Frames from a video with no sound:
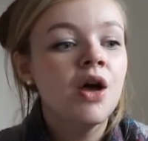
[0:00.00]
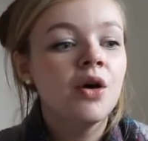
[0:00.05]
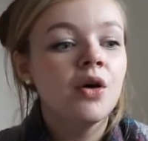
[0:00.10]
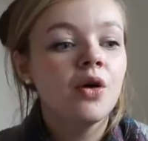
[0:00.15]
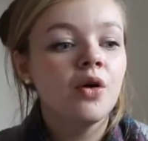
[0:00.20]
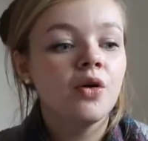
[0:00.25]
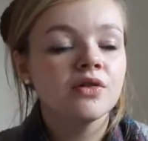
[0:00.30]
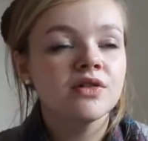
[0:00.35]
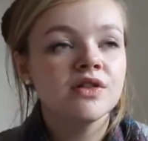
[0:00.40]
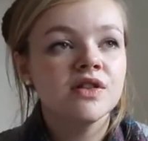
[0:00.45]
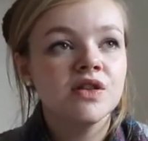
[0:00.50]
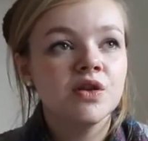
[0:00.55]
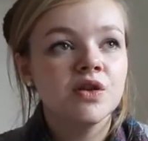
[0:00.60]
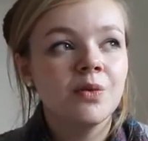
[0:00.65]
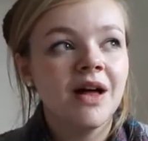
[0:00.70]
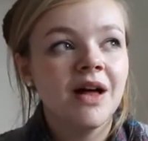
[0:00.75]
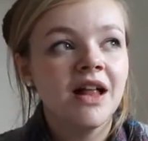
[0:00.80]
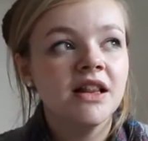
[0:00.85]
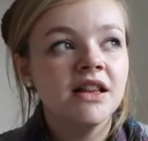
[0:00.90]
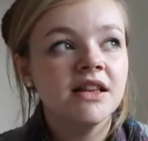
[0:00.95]
or
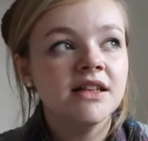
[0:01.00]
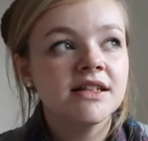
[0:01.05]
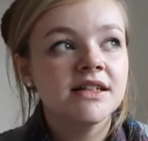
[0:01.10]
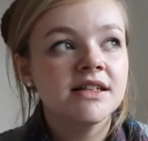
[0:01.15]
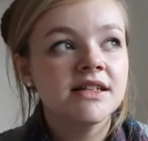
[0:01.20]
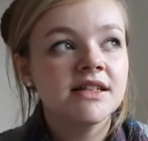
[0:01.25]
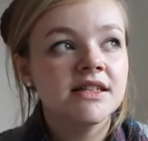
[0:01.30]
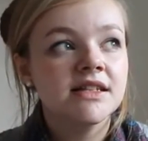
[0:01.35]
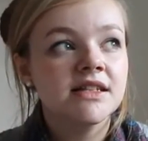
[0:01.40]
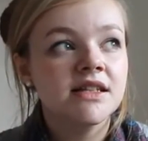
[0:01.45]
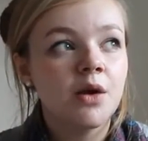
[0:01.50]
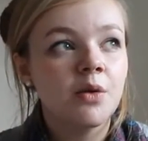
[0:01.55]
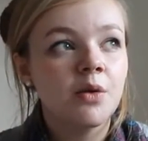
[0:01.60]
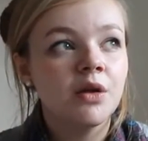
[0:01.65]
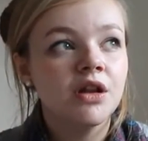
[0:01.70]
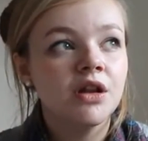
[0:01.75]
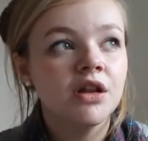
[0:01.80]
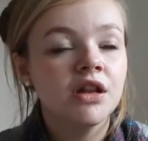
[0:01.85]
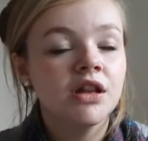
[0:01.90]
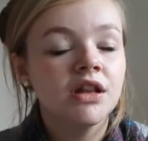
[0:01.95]
Sewell,
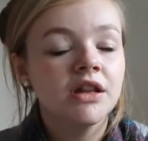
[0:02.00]
Sewell,